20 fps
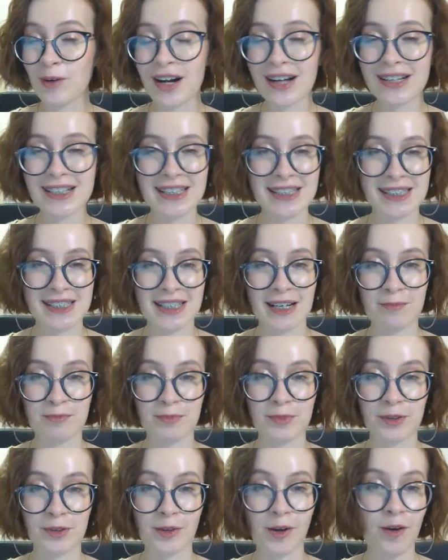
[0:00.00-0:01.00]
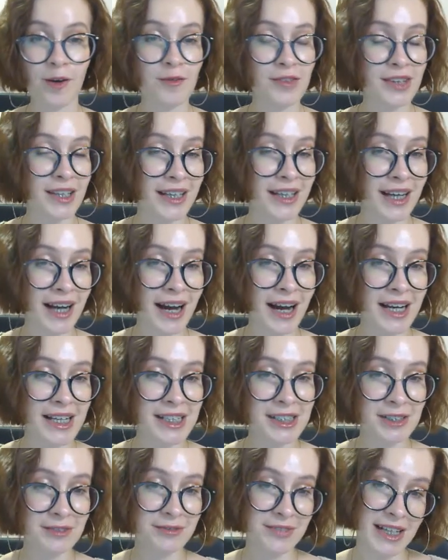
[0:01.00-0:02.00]
one example of the
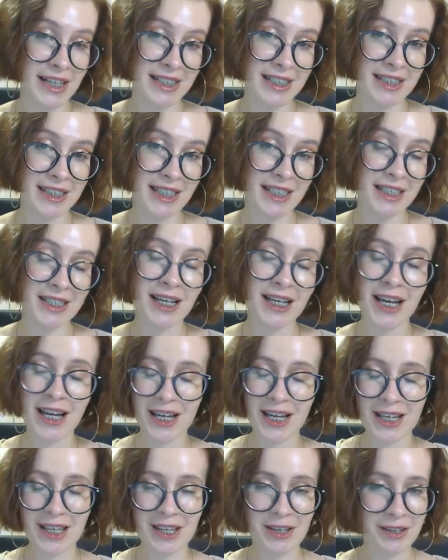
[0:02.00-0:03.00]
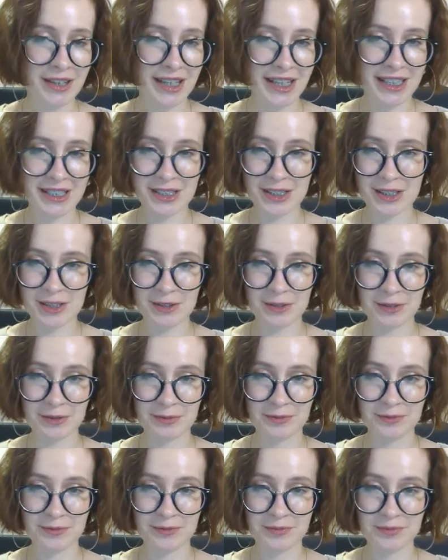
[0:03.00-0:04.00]
kind of editing you can do.
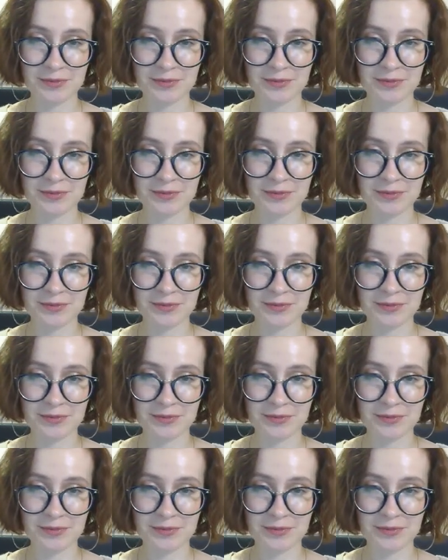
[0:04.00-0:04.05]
